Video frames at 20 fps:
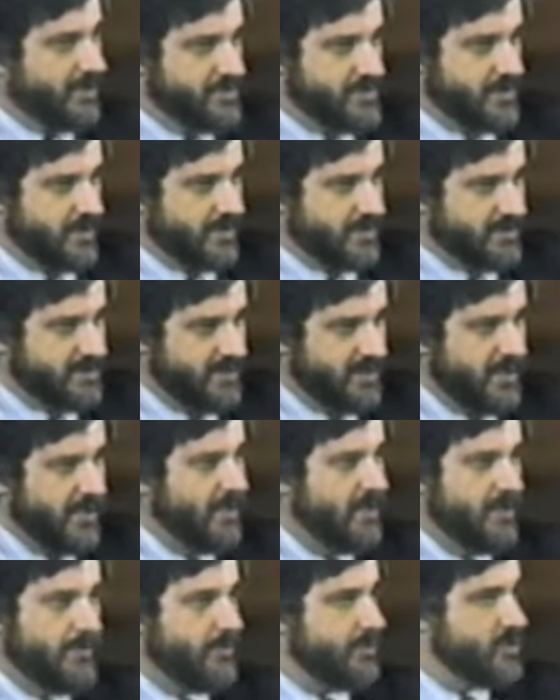incident,
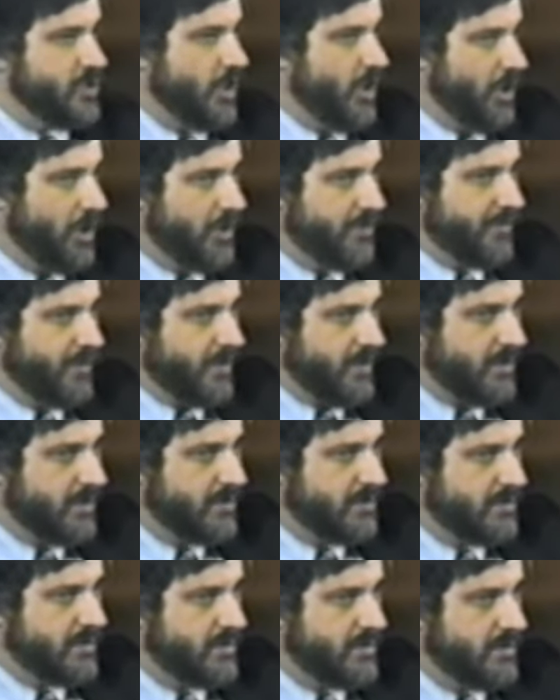was all over
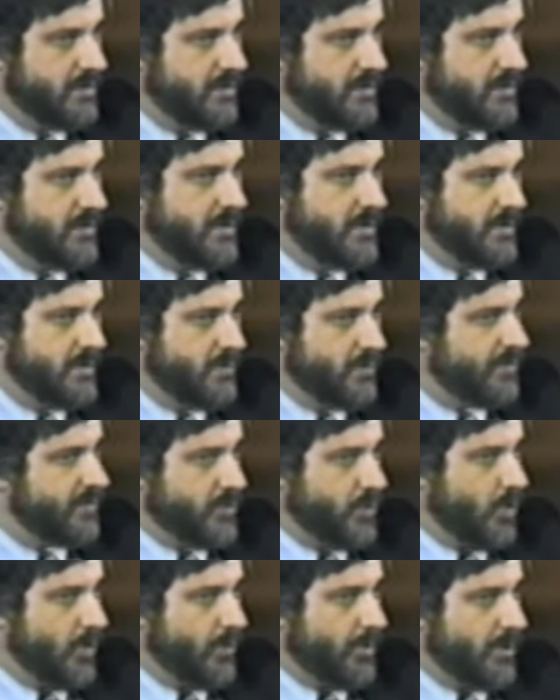
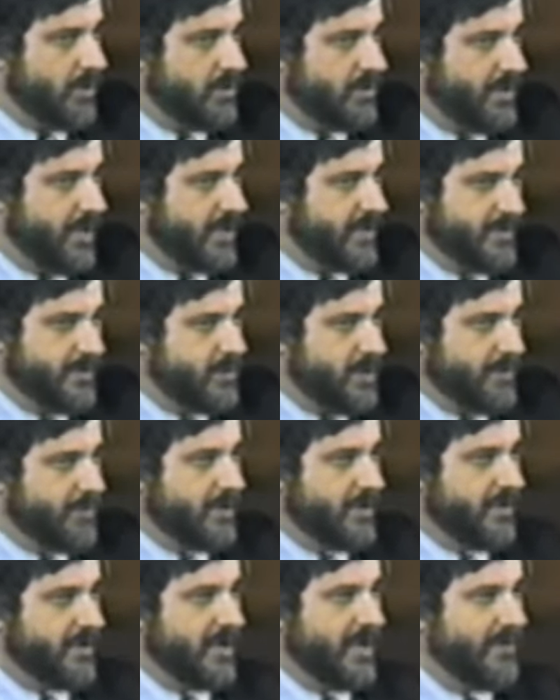with NORML. None of the
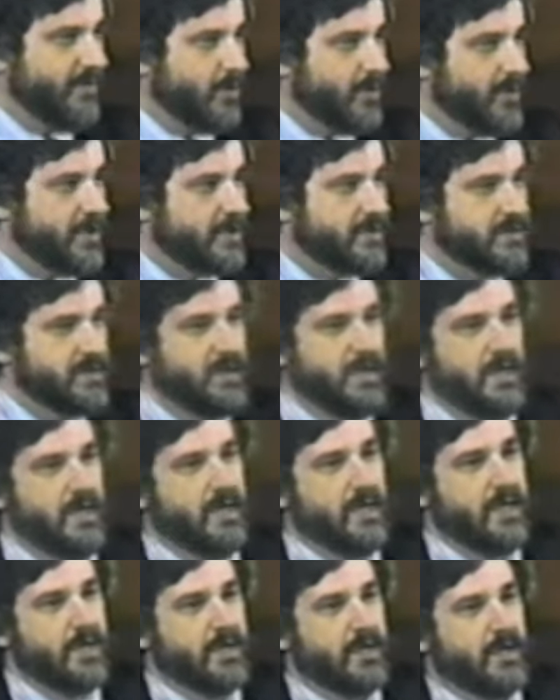people in the government
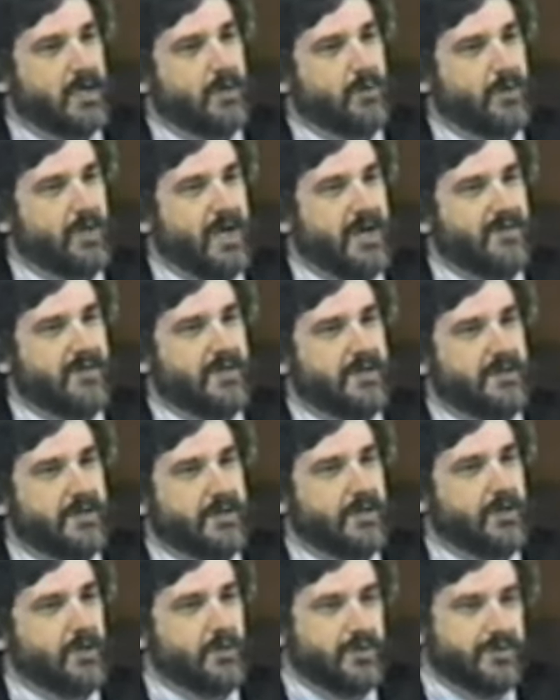uh, would have
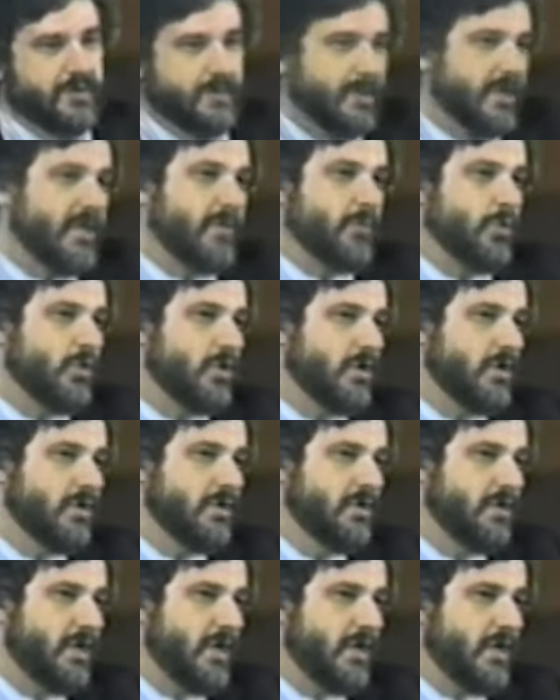anything to do with them
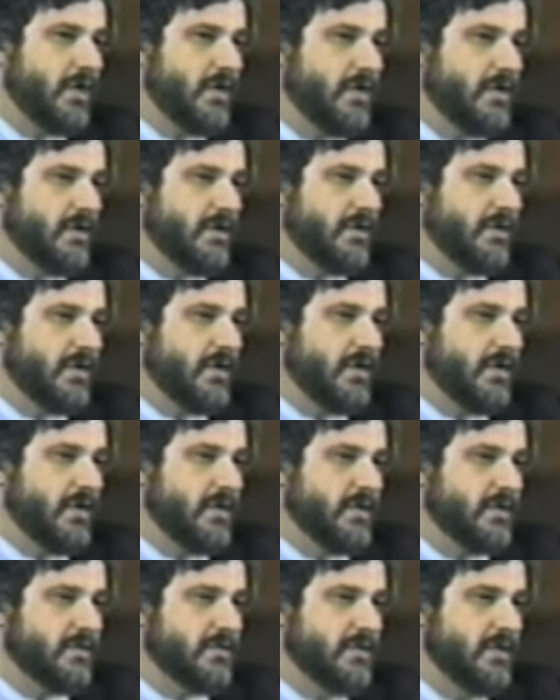anymore. And
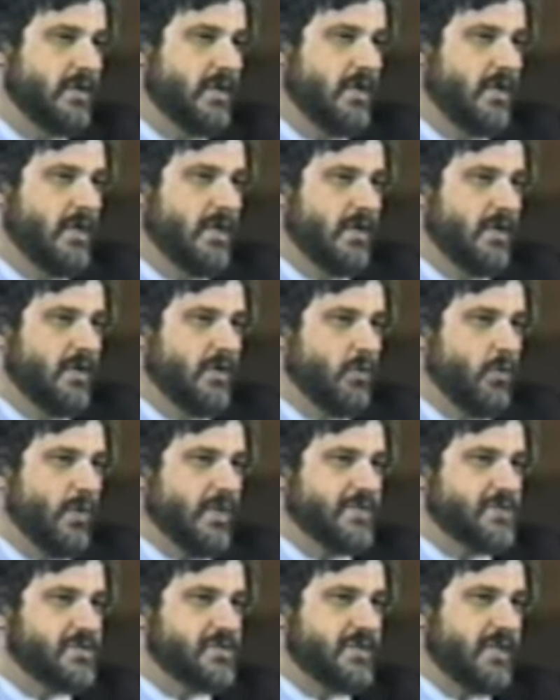uh,
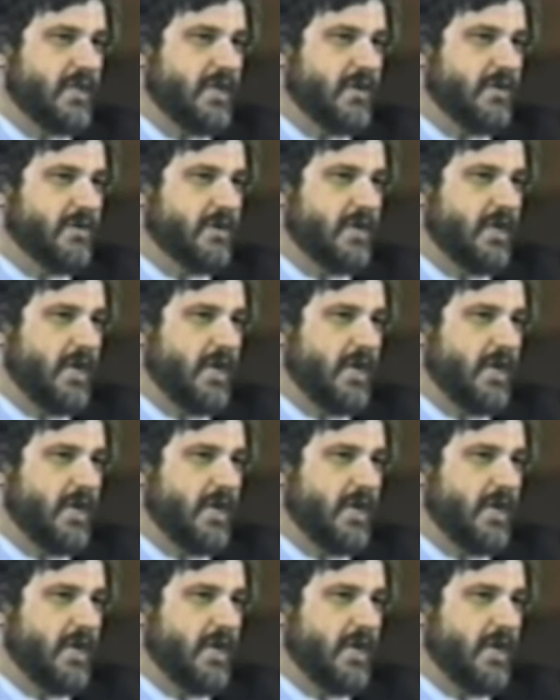once their uh,